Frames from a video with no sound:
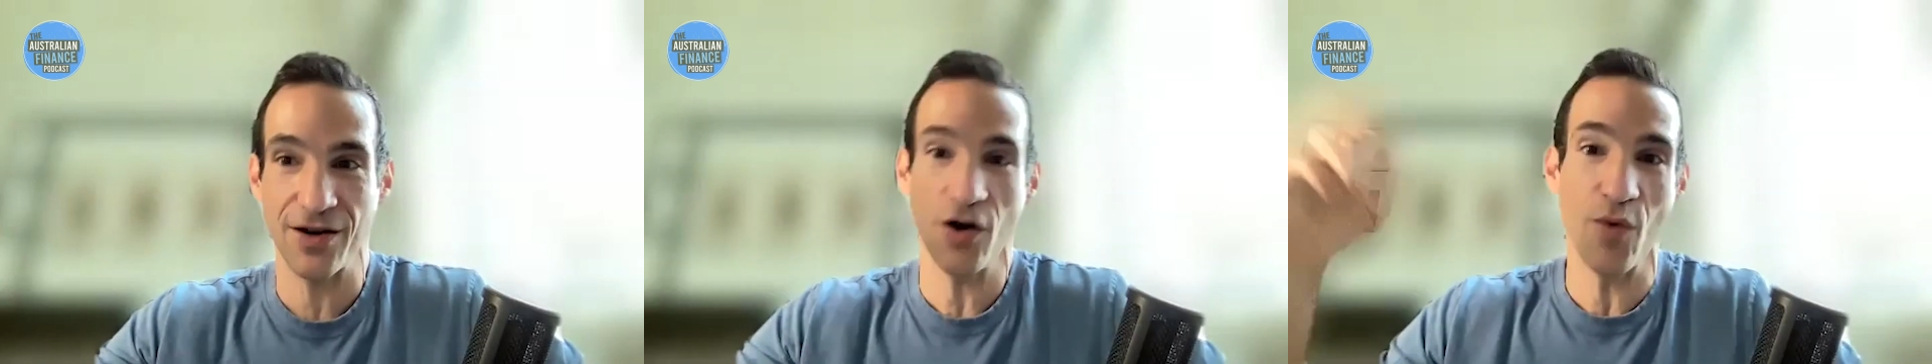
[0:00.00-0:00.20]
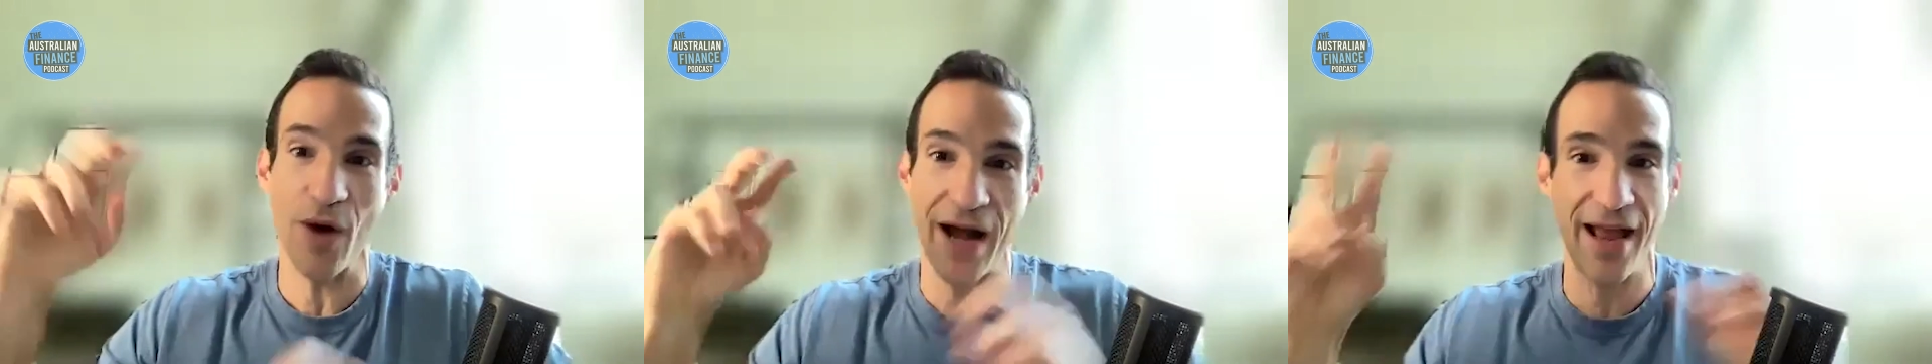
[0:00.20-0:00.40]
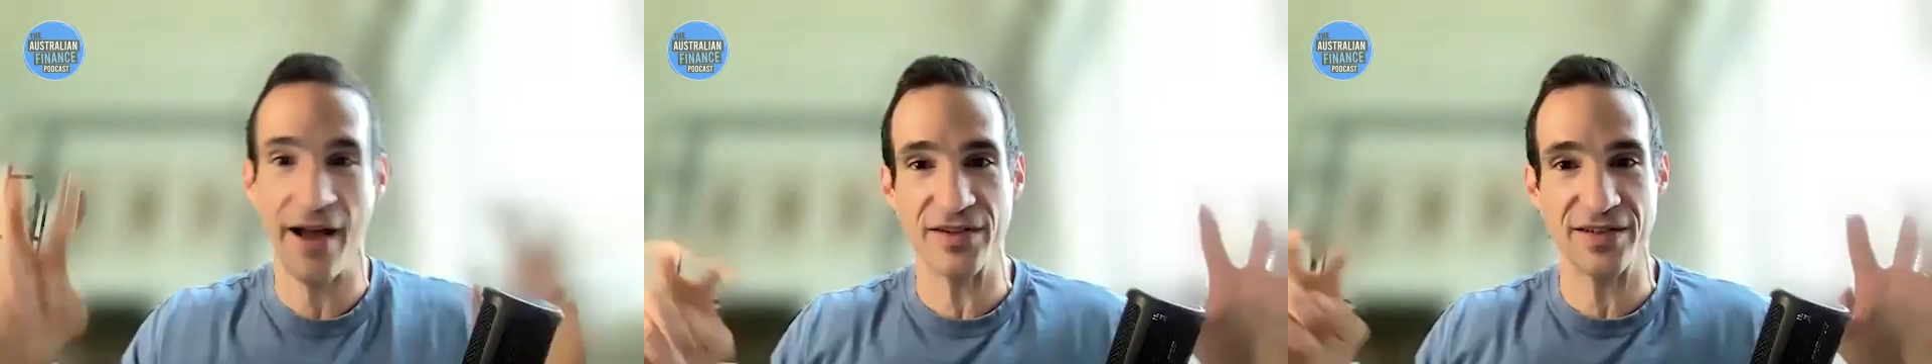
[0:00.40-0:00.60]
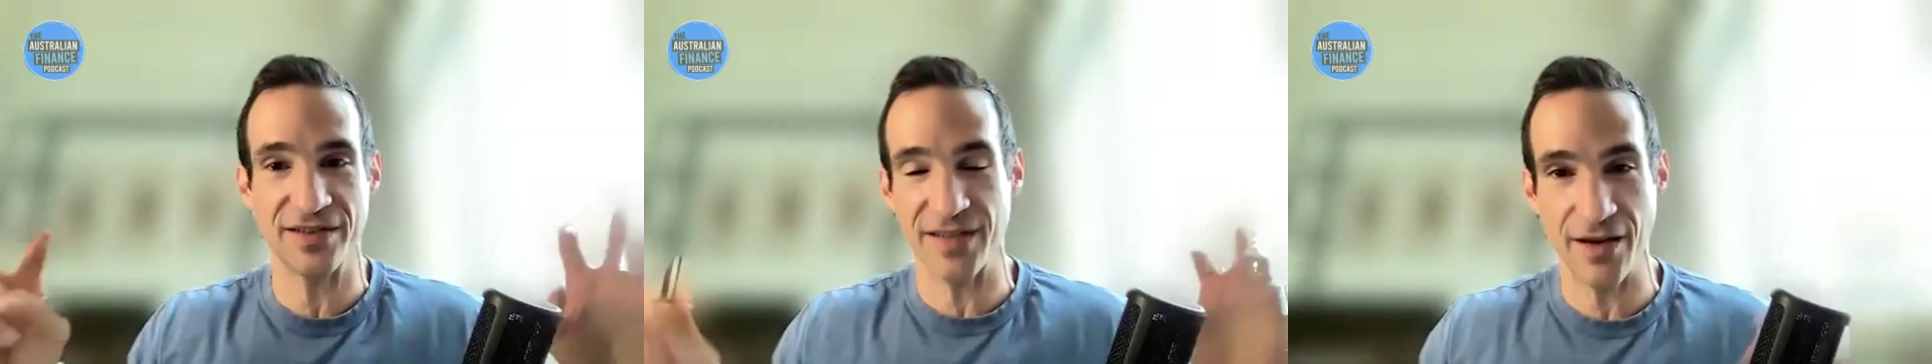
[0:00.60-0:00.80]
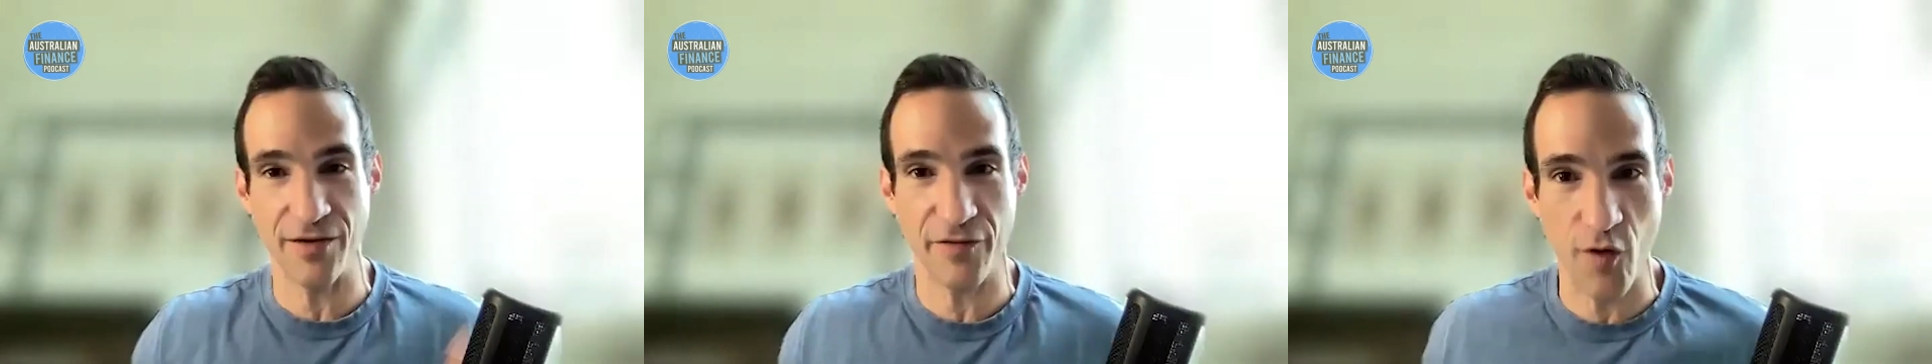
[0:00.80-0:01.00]
oh, I have to
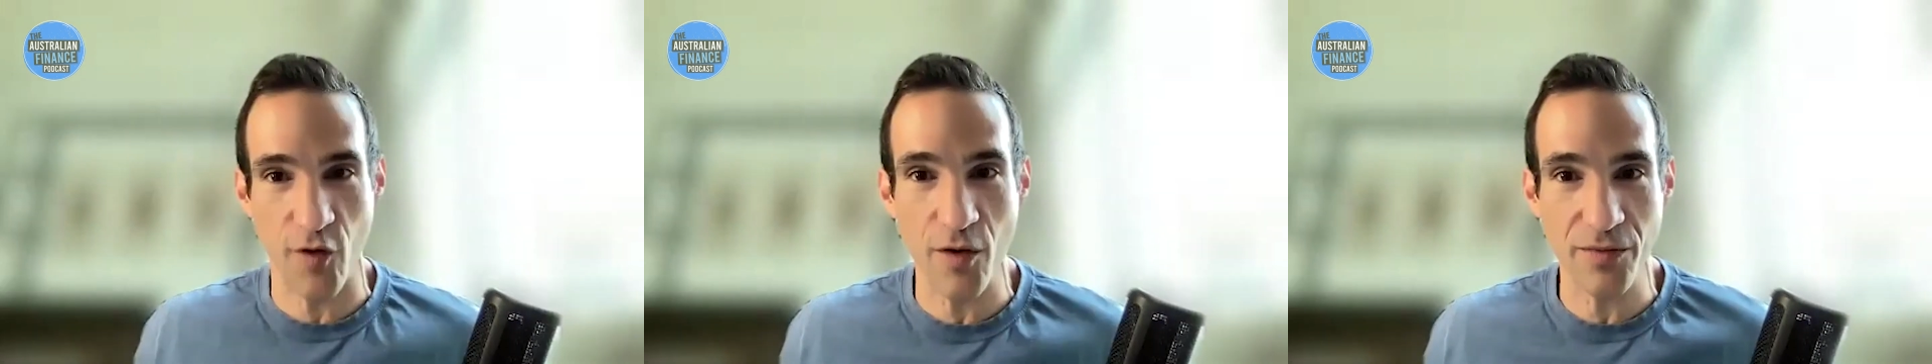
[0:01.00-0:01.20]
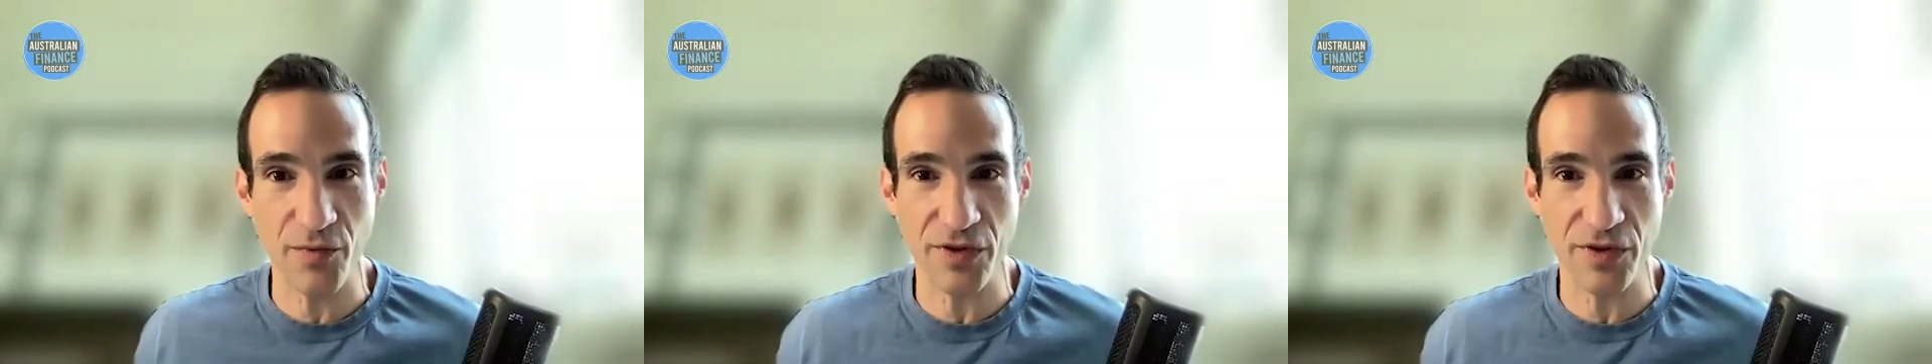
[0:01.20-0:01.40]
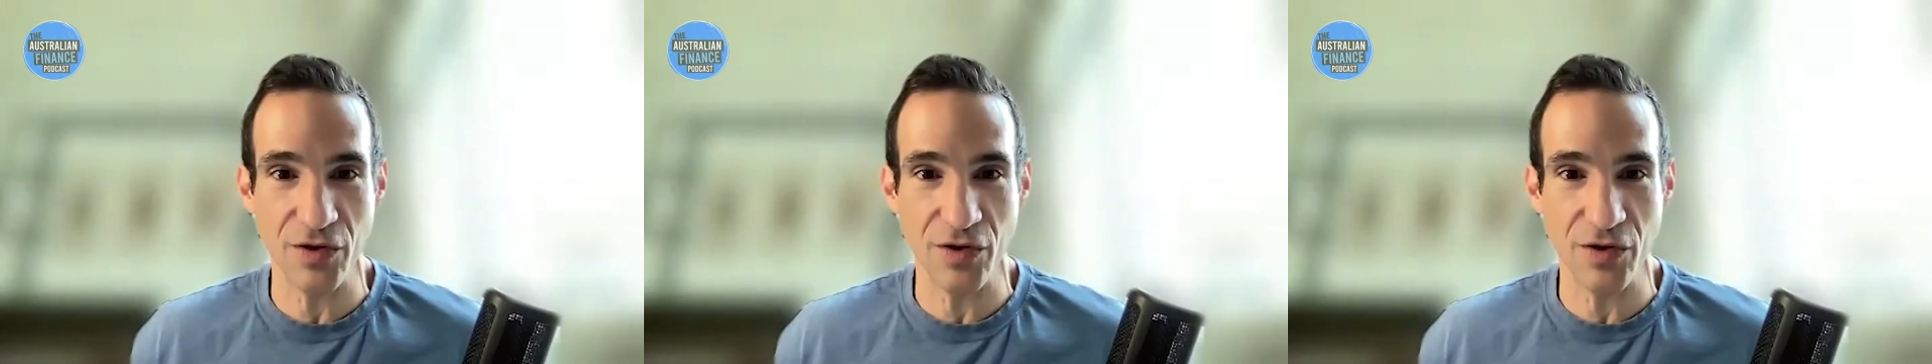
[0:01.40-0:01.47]
stay informed with